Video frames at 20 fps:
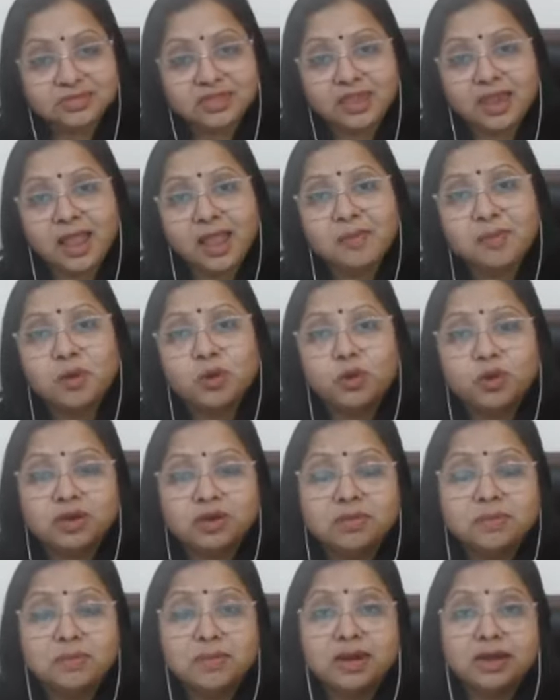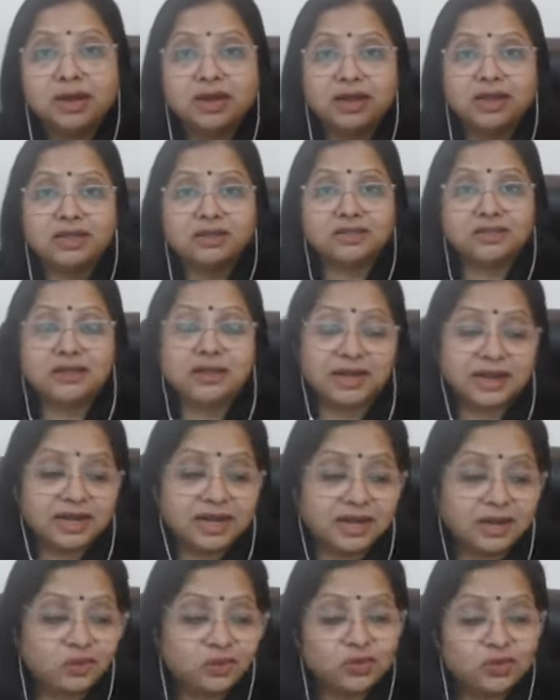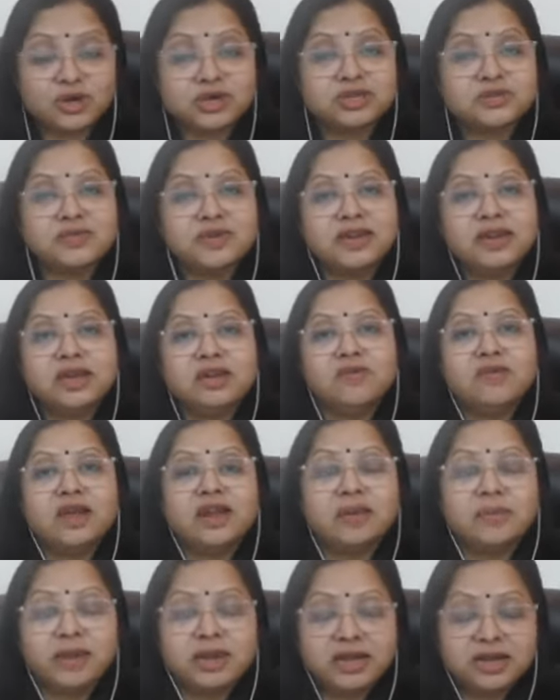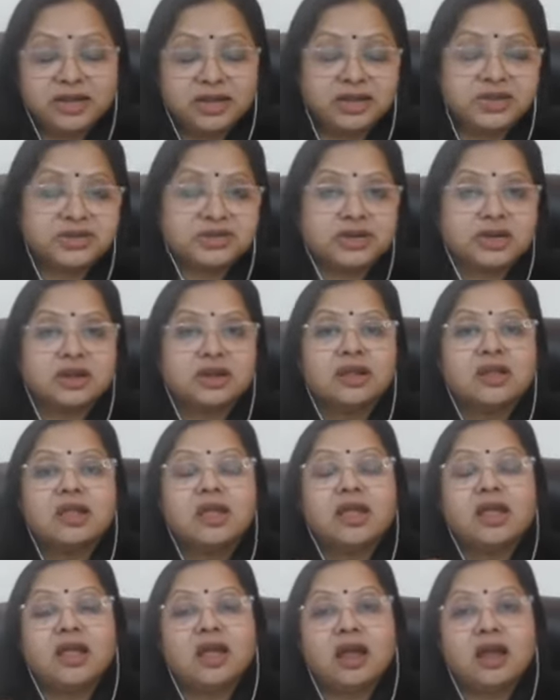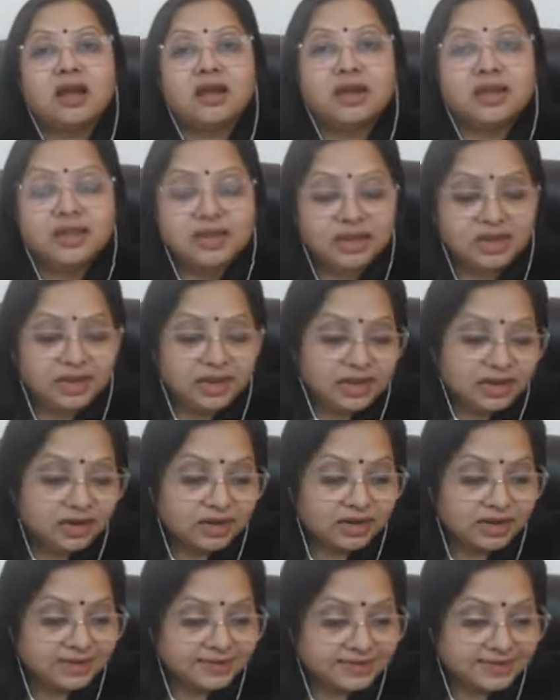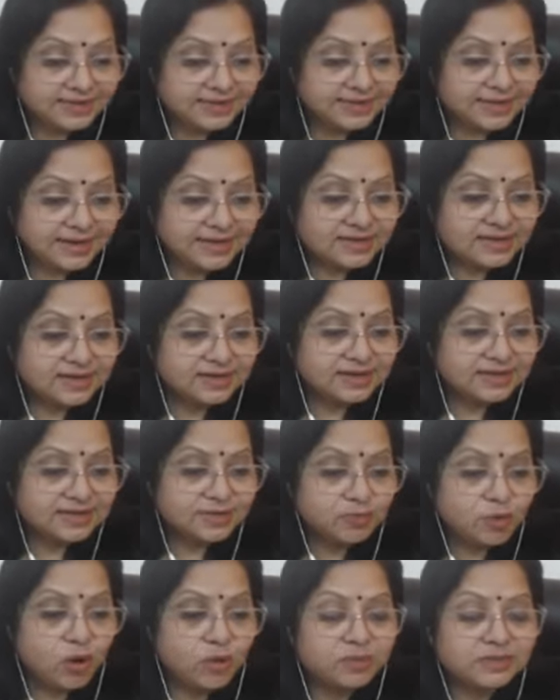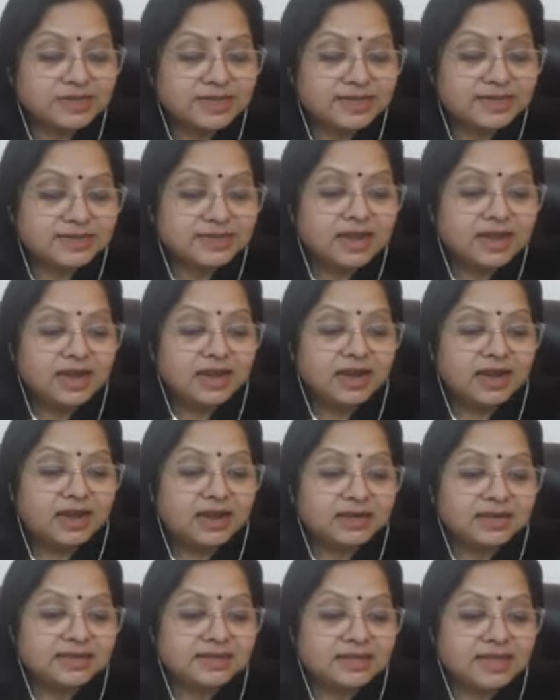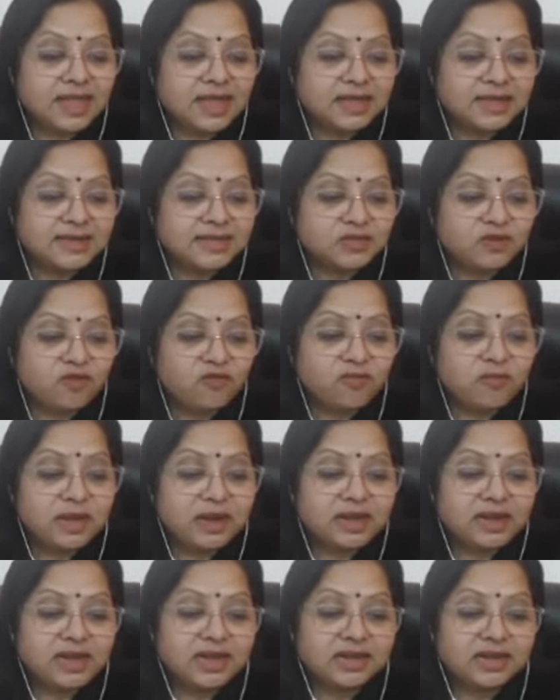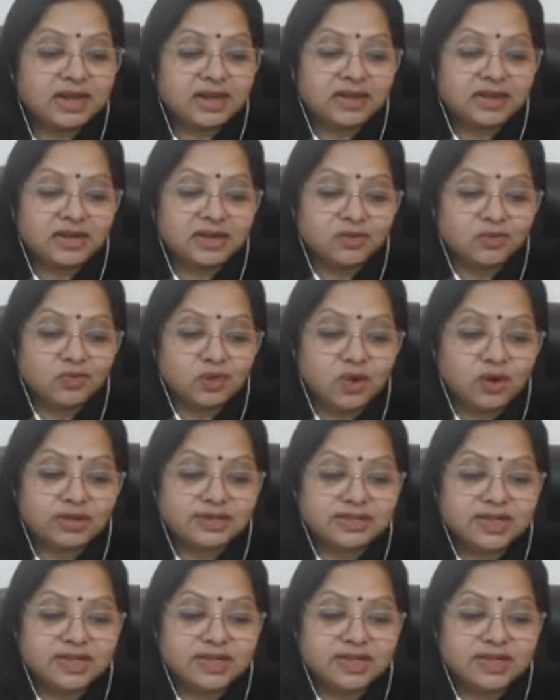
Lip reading: About burning the negative thoughts. We did one meditation and healing and exercise. And this mom says, it's nice of burning negative thoughts.